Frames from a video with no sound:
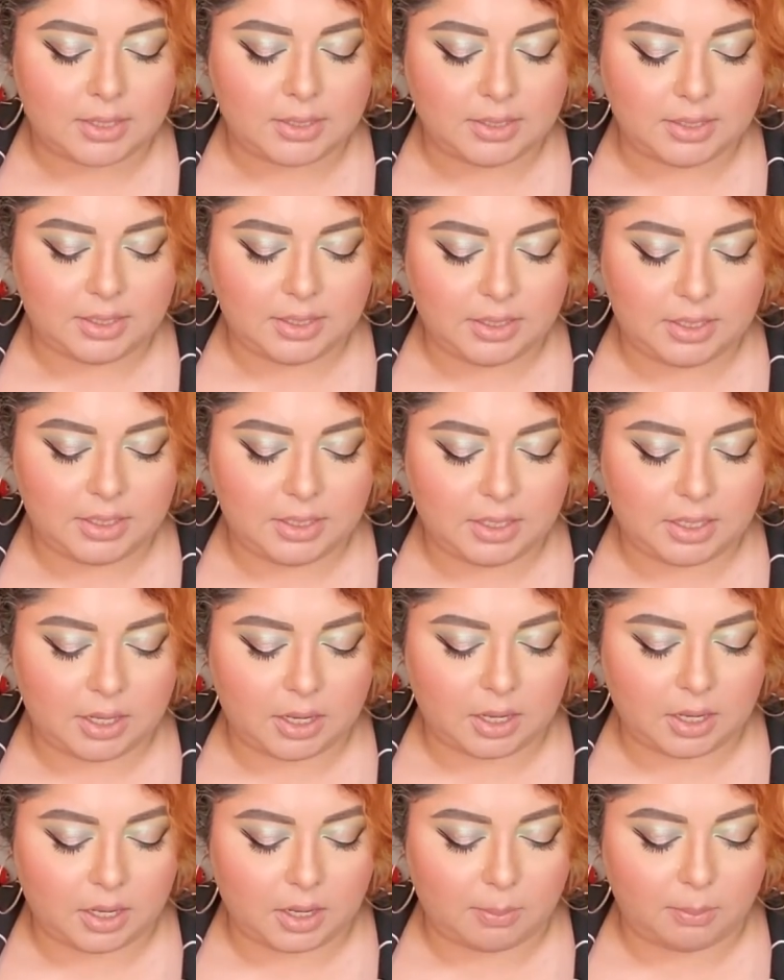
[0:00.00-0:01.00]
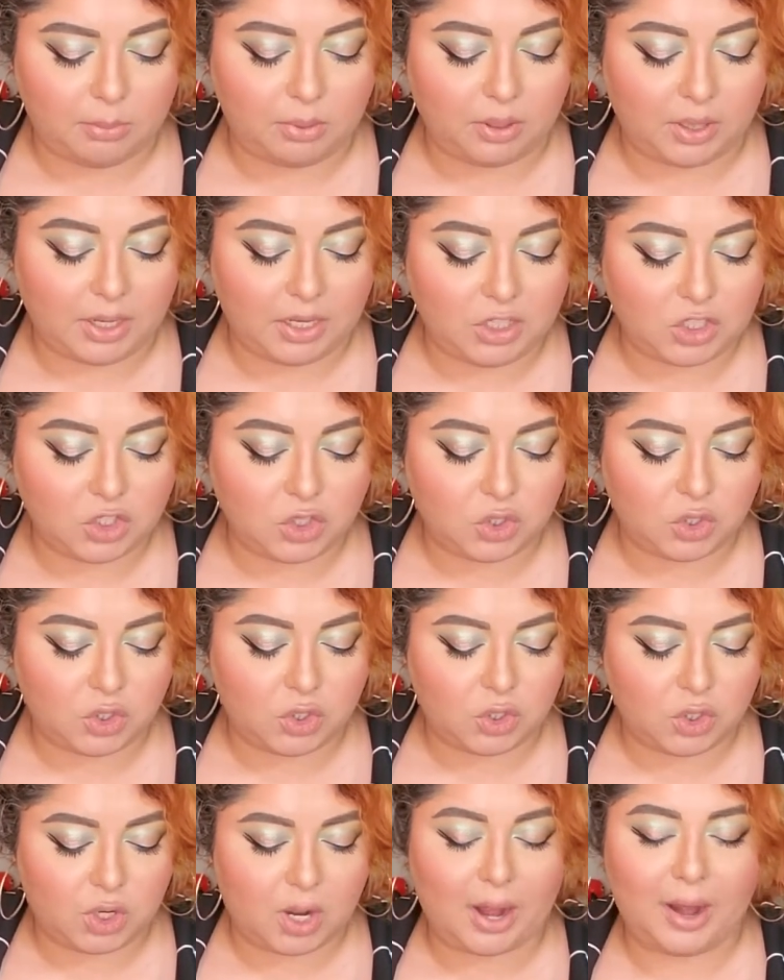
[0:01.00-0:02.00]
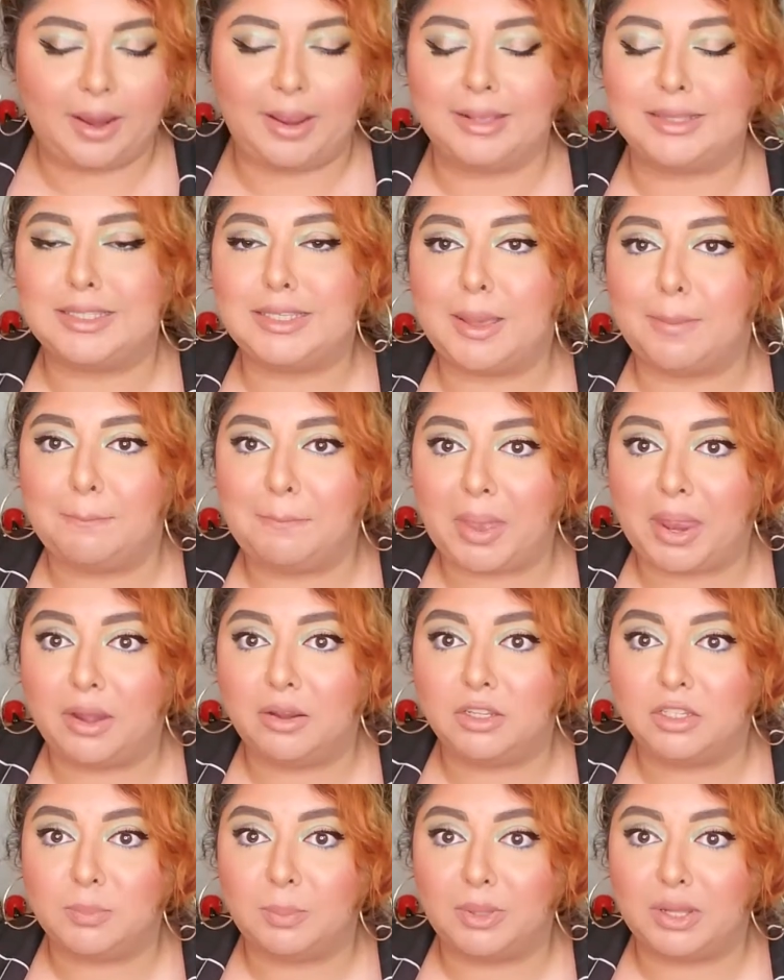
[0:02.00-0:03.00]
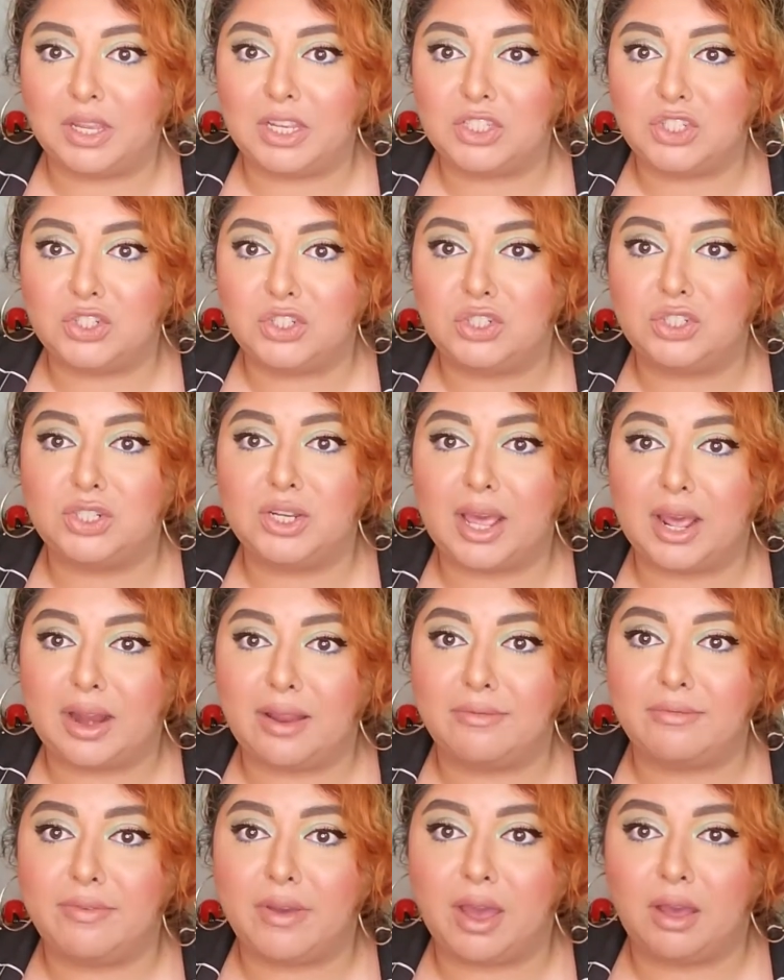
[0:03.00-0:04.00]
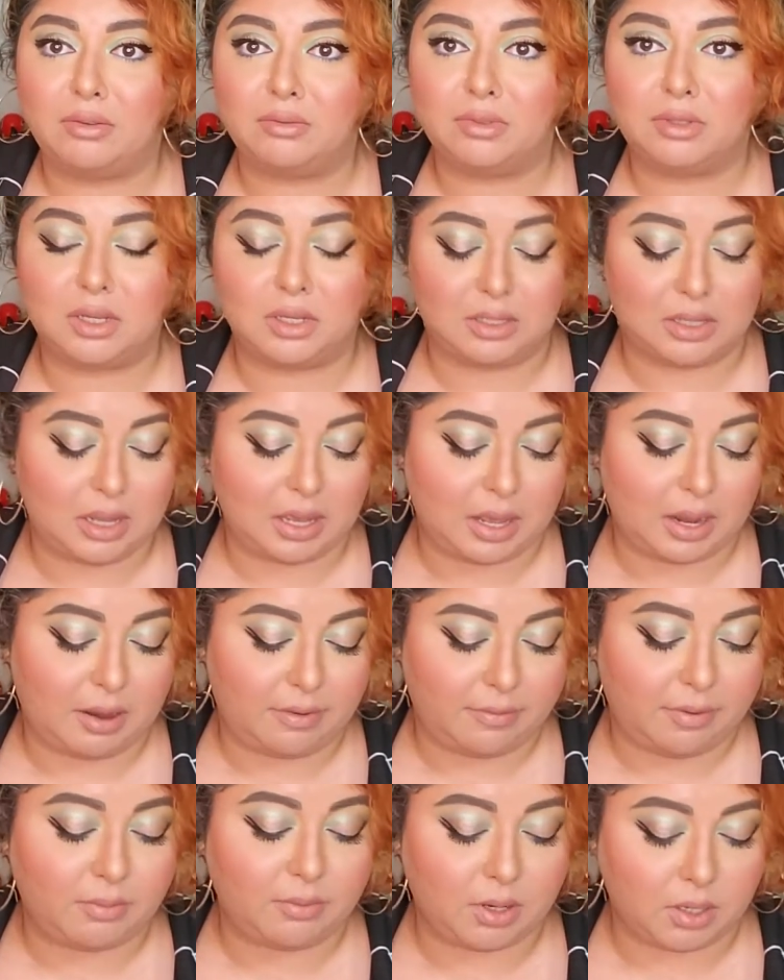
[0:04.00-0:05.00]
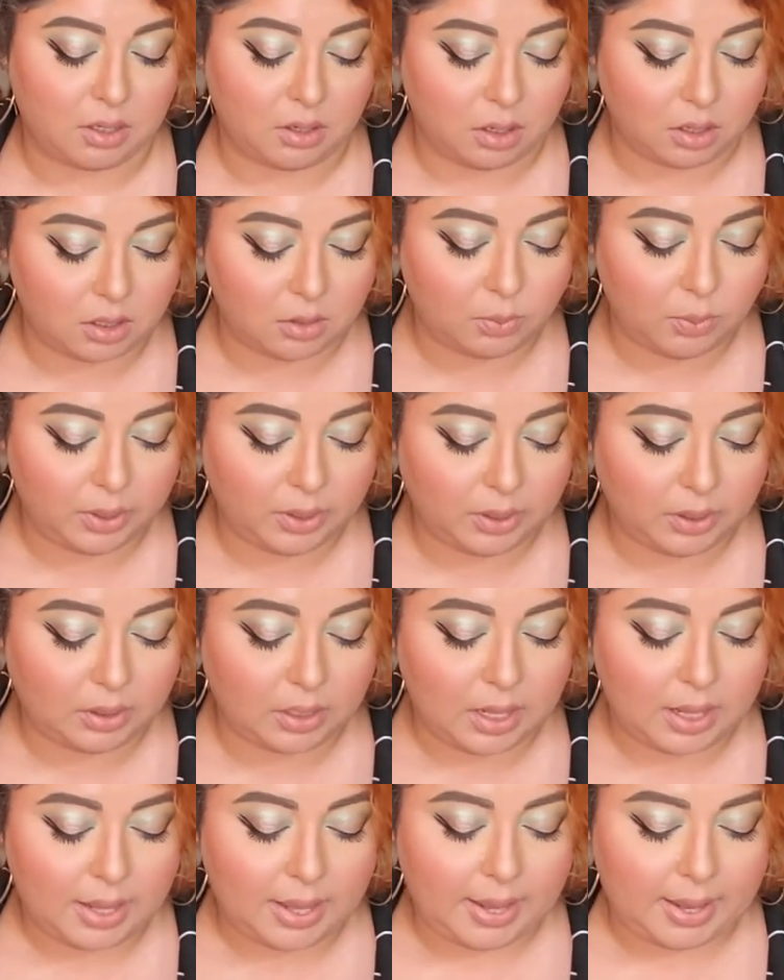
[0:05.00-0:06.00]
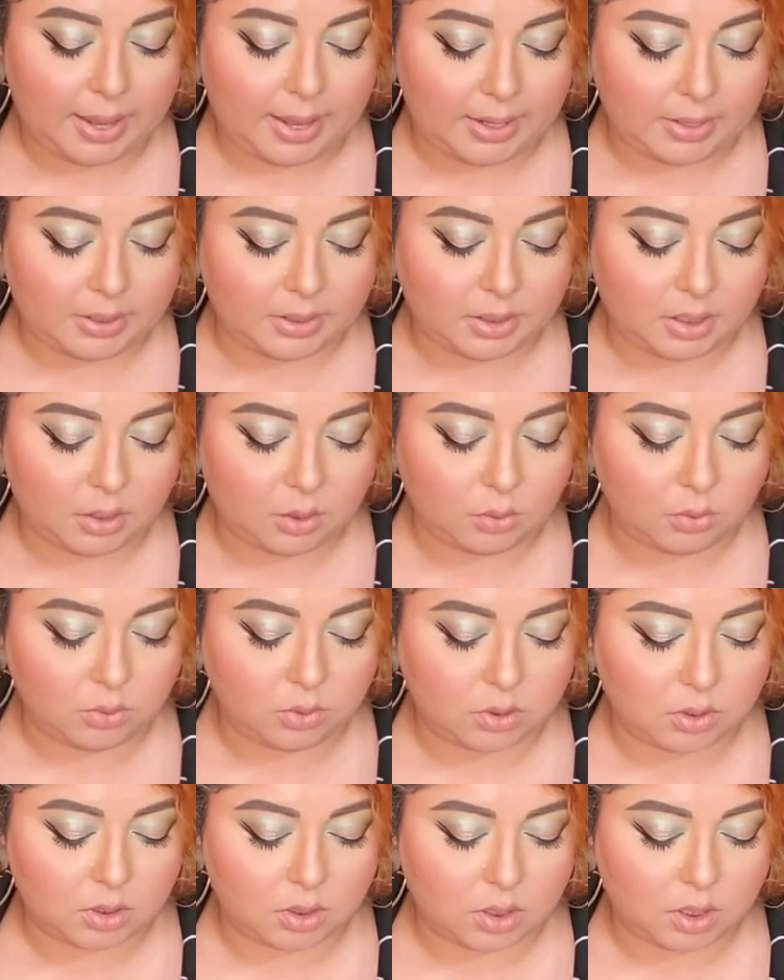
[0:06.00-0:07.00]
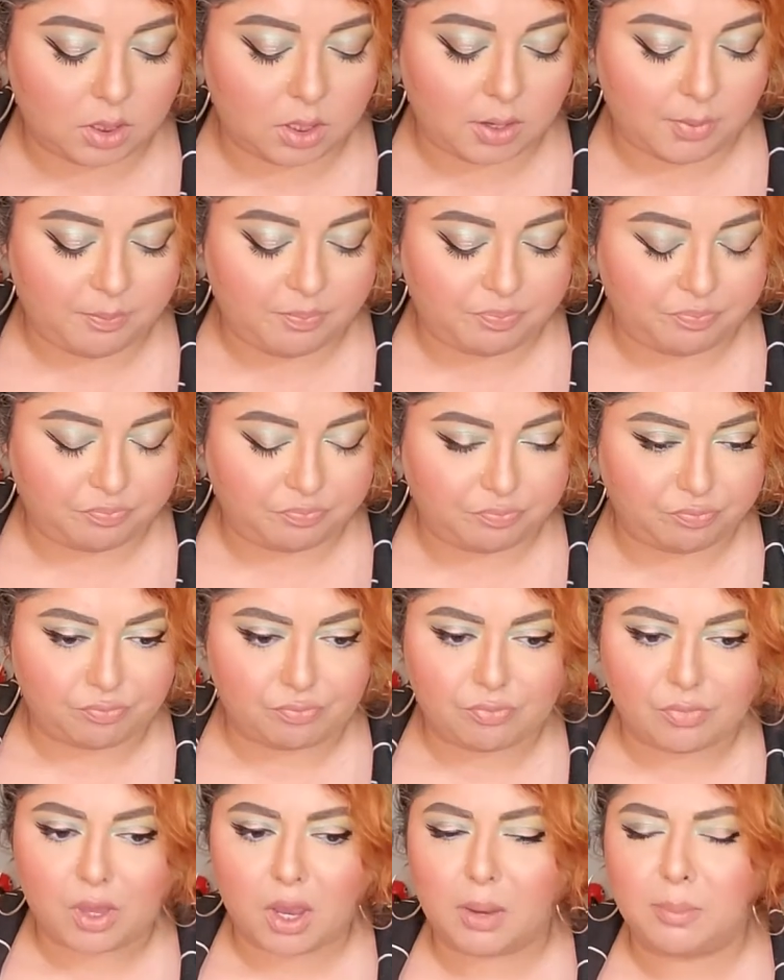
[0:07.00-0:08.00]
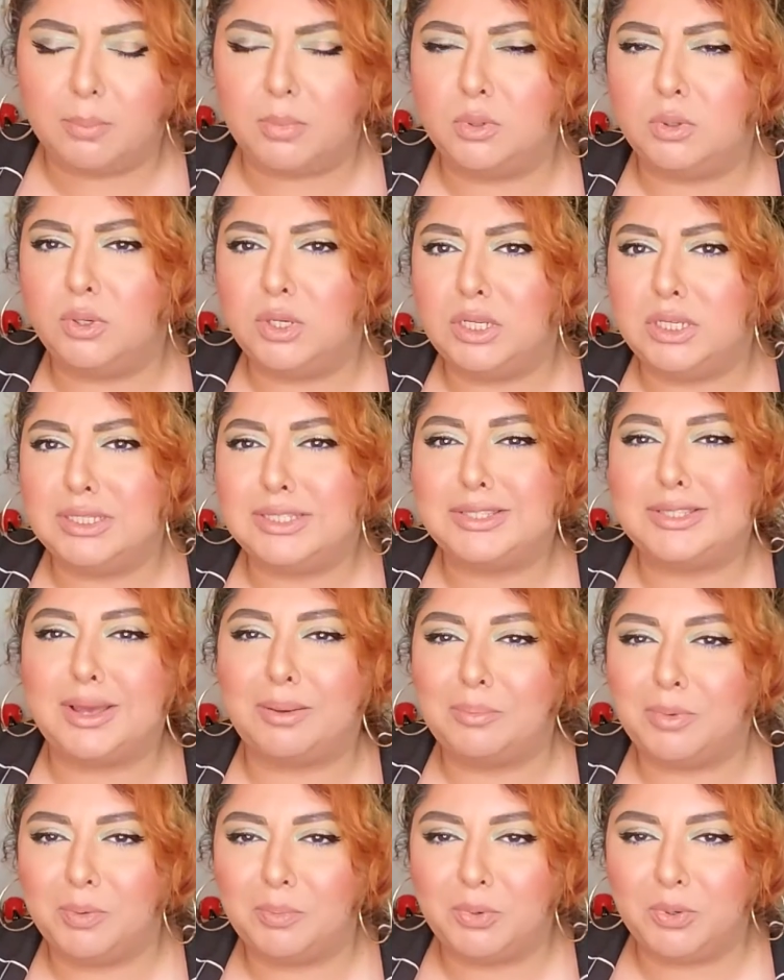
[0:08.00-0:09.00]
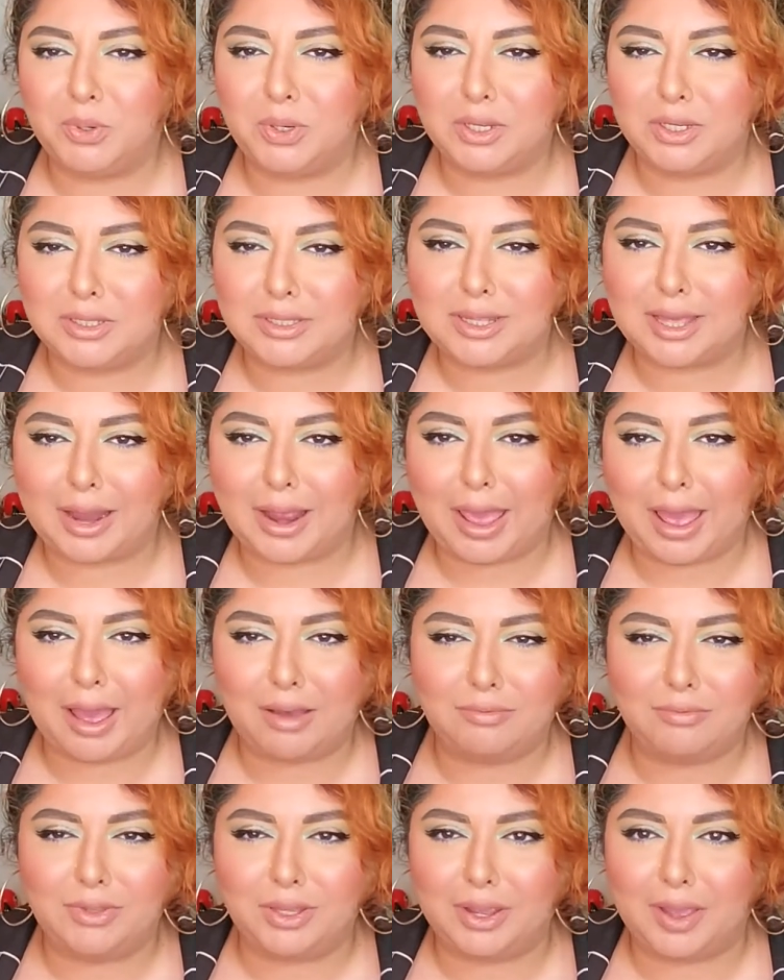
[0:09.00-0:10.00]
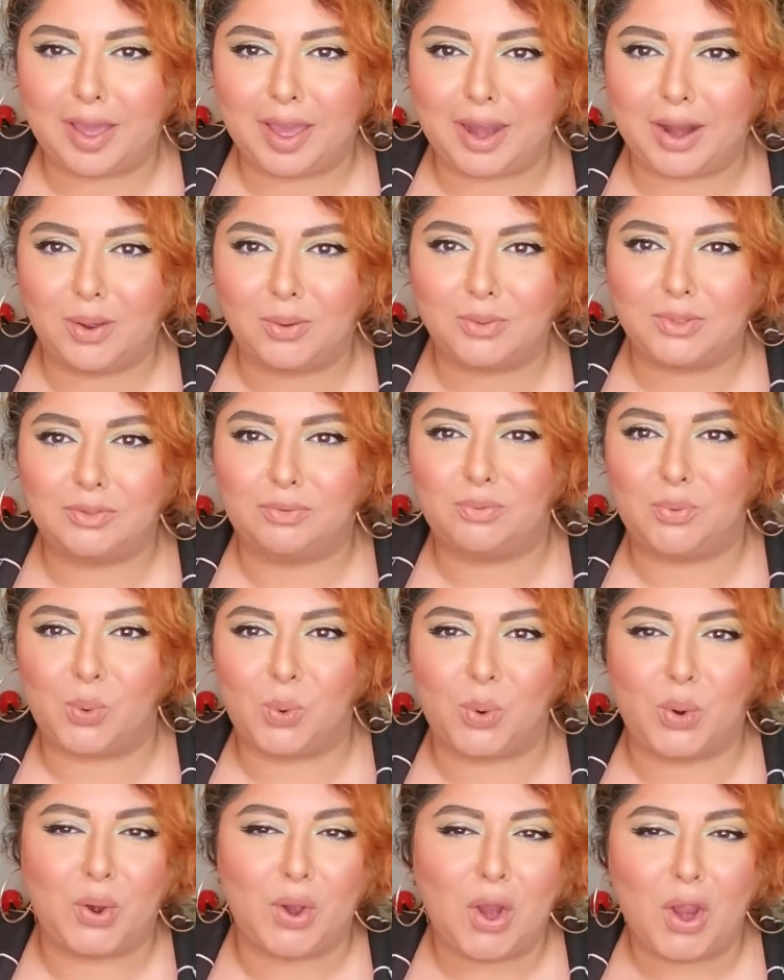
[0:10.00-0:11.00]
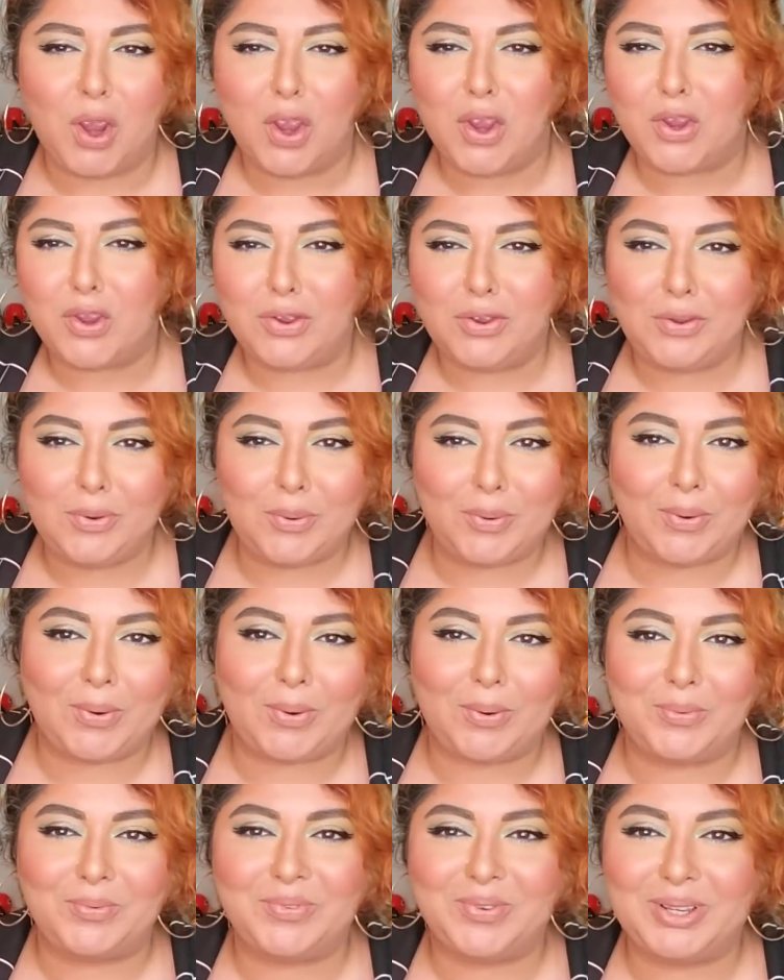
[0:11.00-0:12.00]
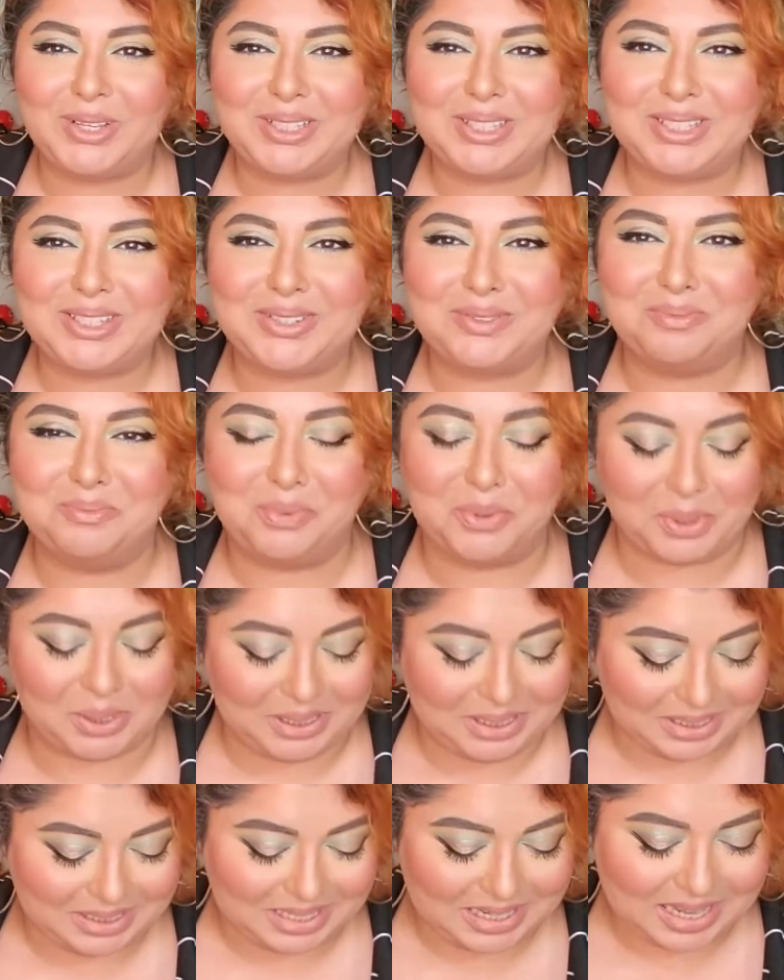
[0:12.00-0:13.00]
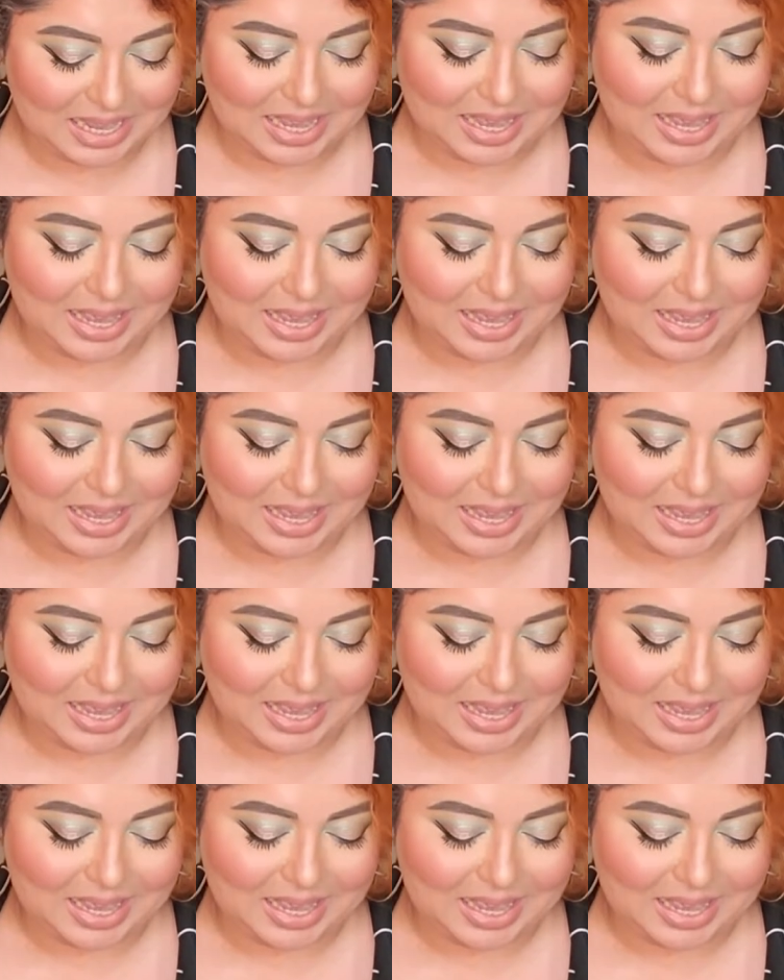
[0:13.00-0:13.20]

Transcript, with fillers: The uh, blazer, it's a men's blazer that I found that I found at Goodwill. And those um, booties, summer booties that have the cutouts for your feet to breathe.